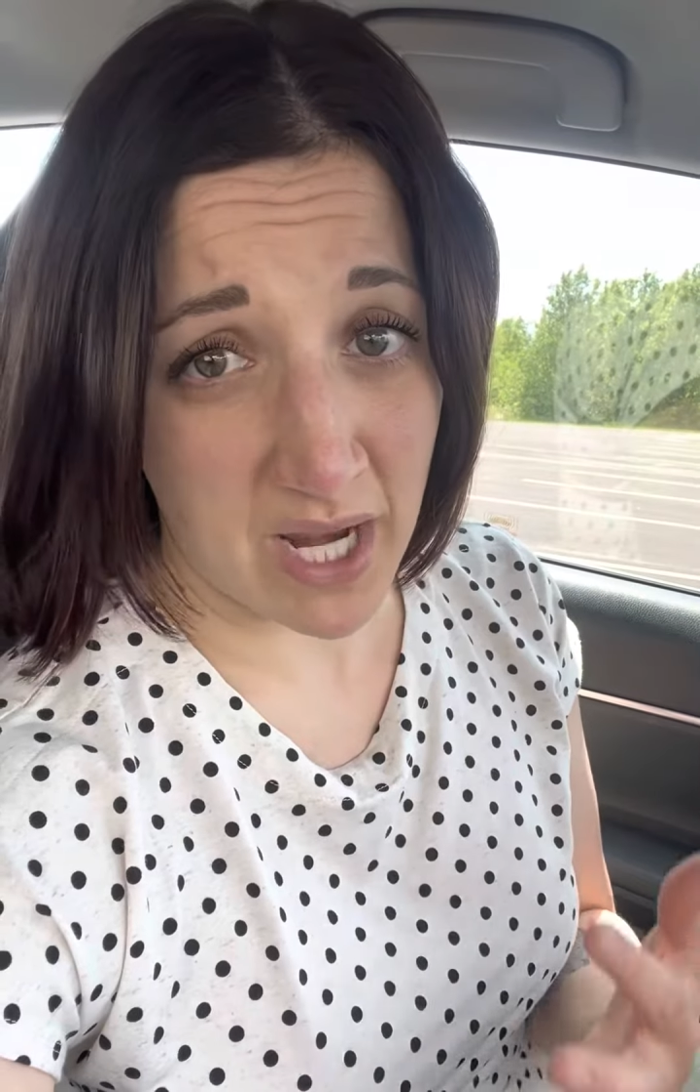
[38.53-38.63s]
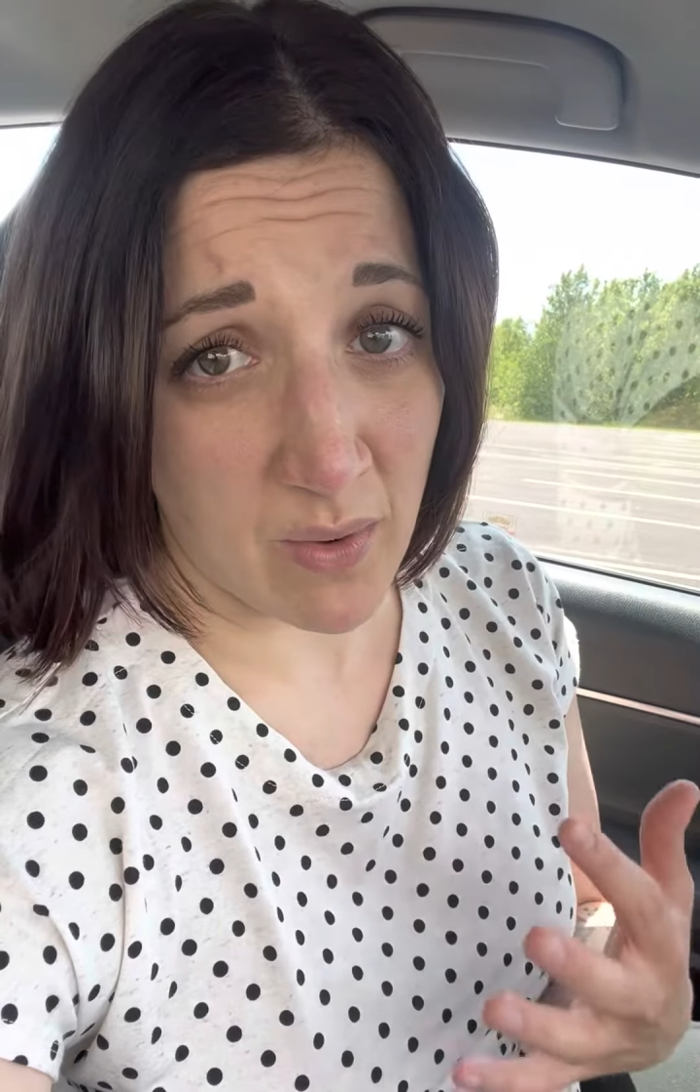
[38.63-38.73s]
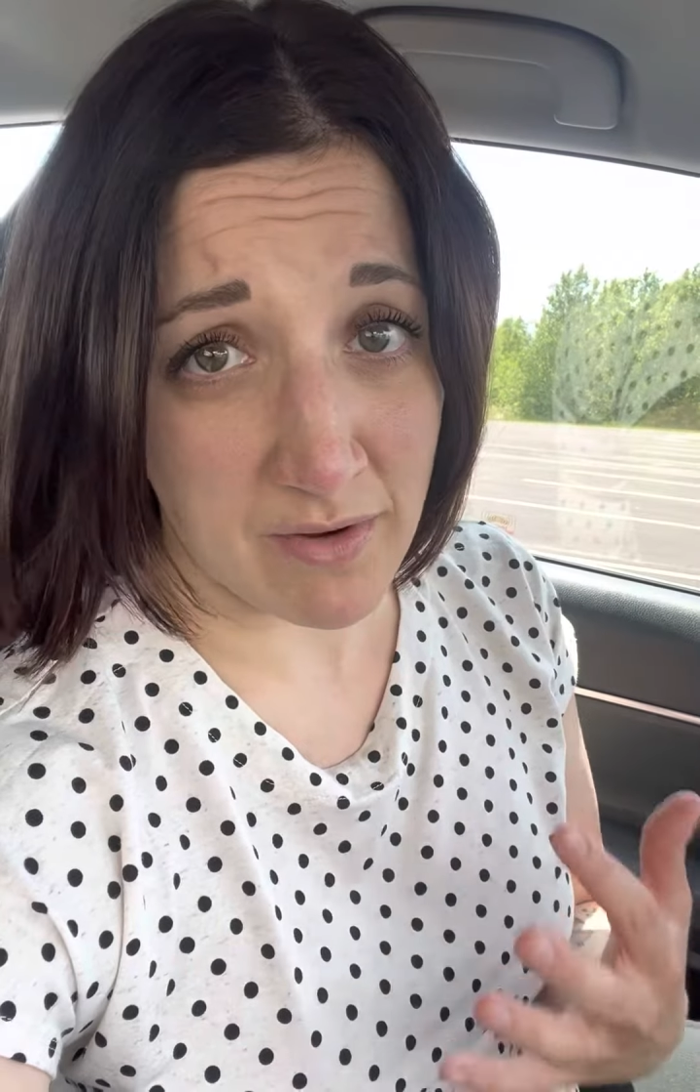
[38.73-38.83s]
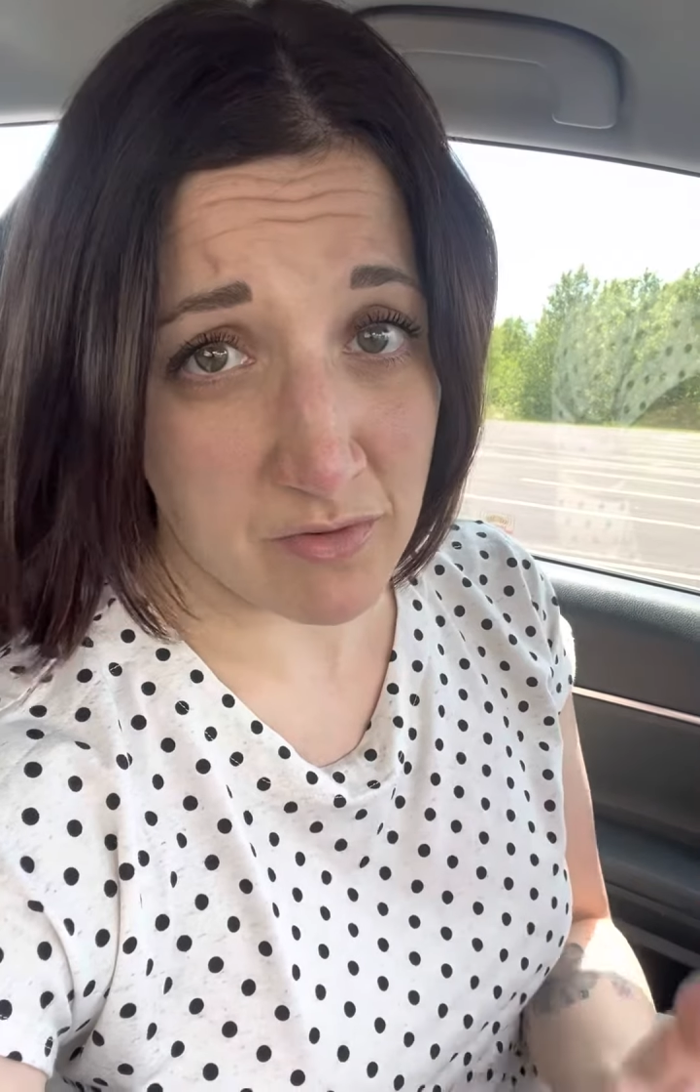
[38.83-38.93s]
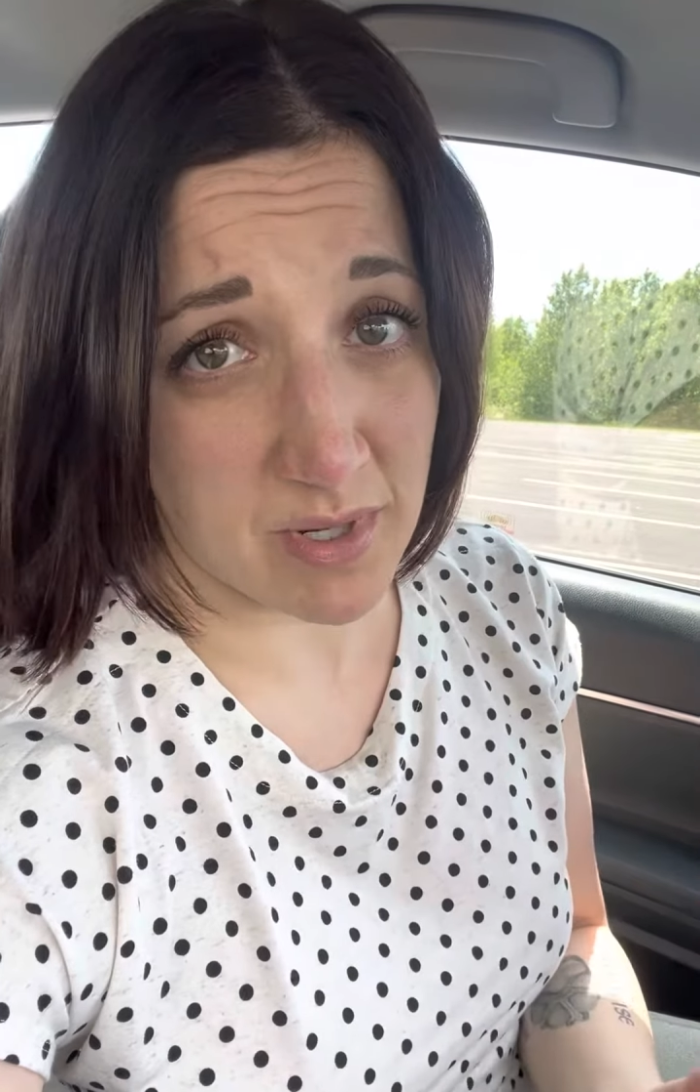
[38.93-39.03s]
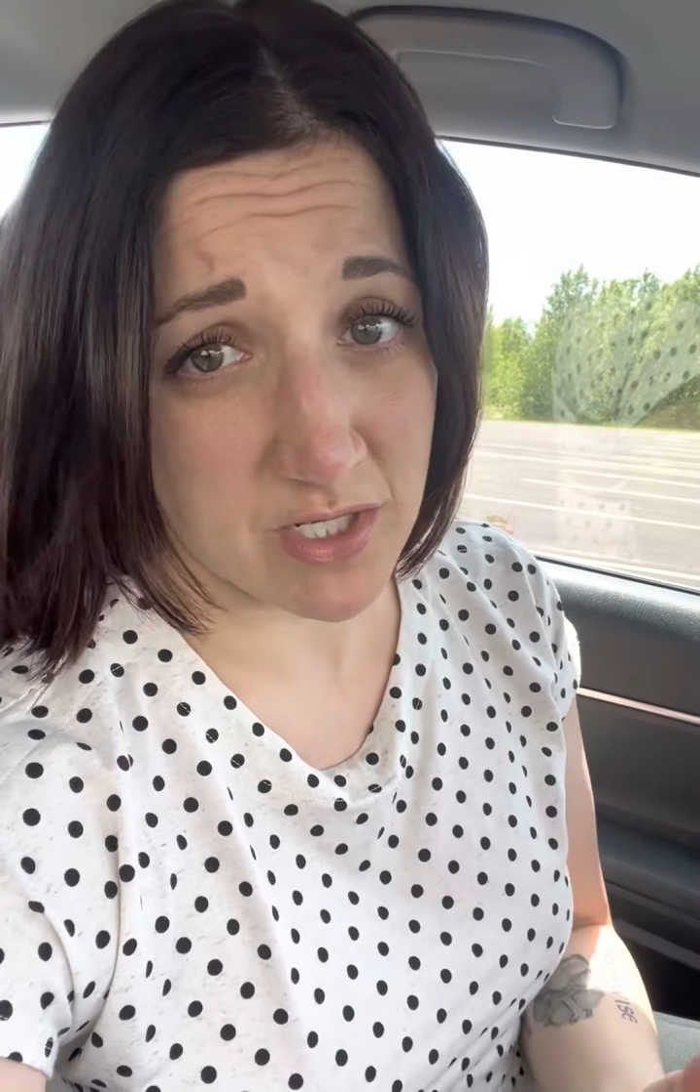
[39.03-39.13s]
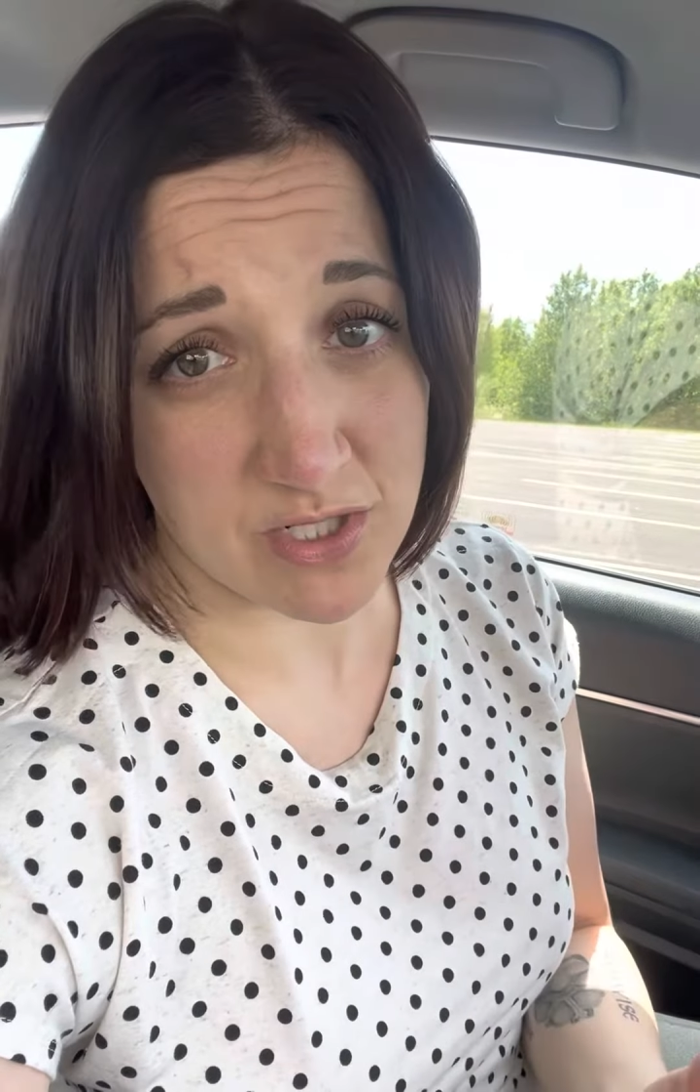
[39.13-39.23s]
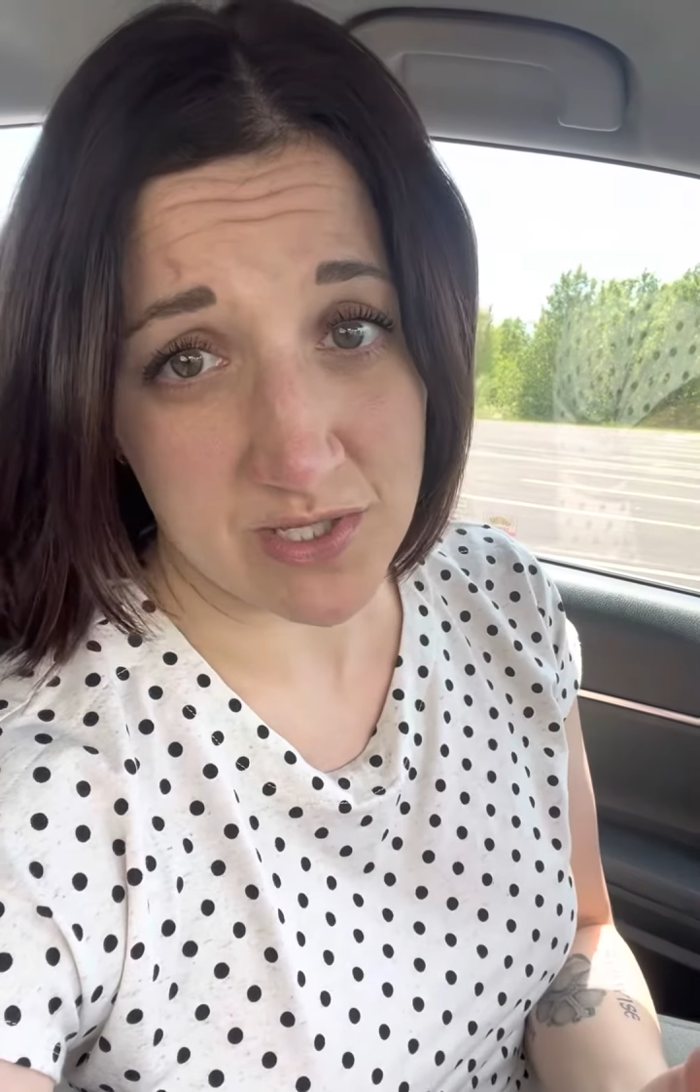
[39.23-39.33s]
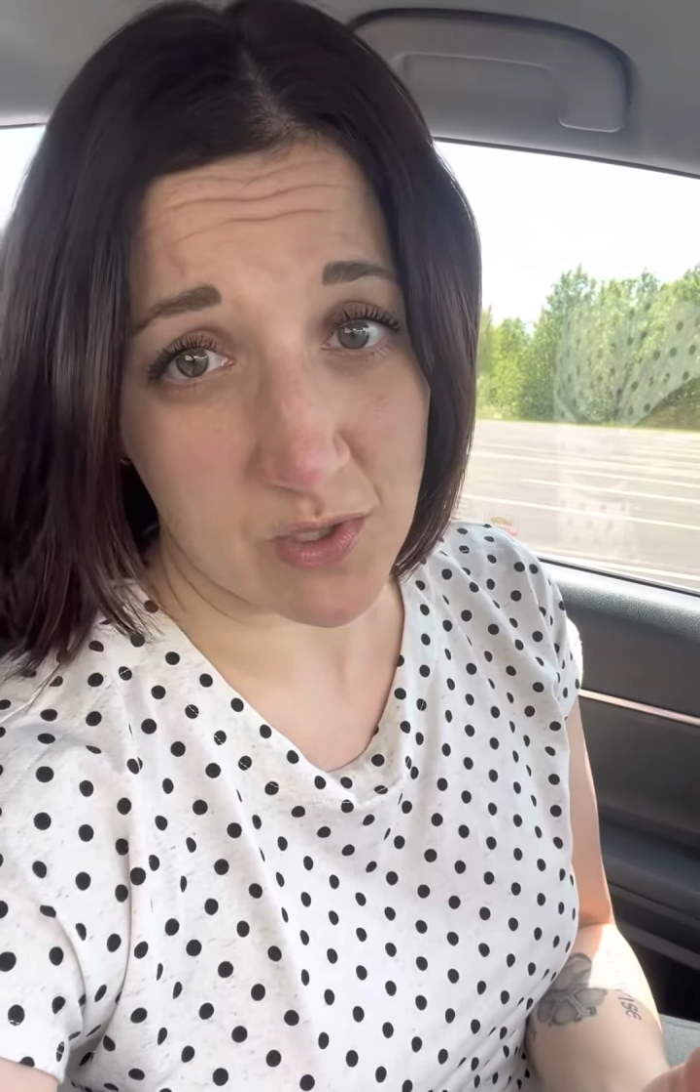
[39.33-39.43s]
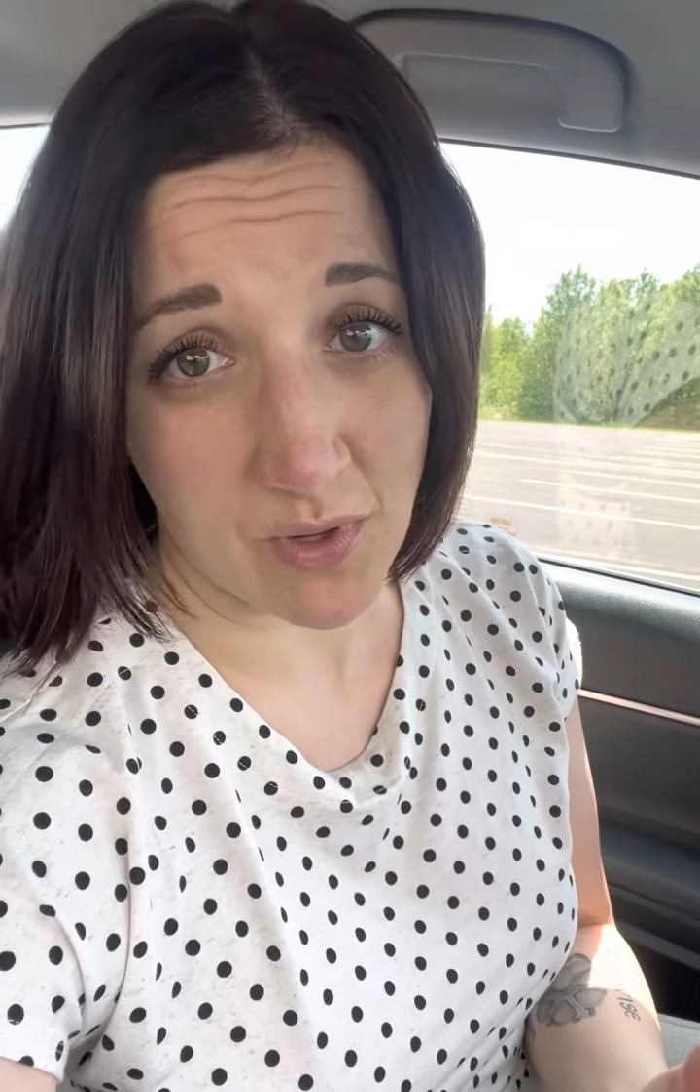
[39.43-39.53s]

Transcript: how everybody's just so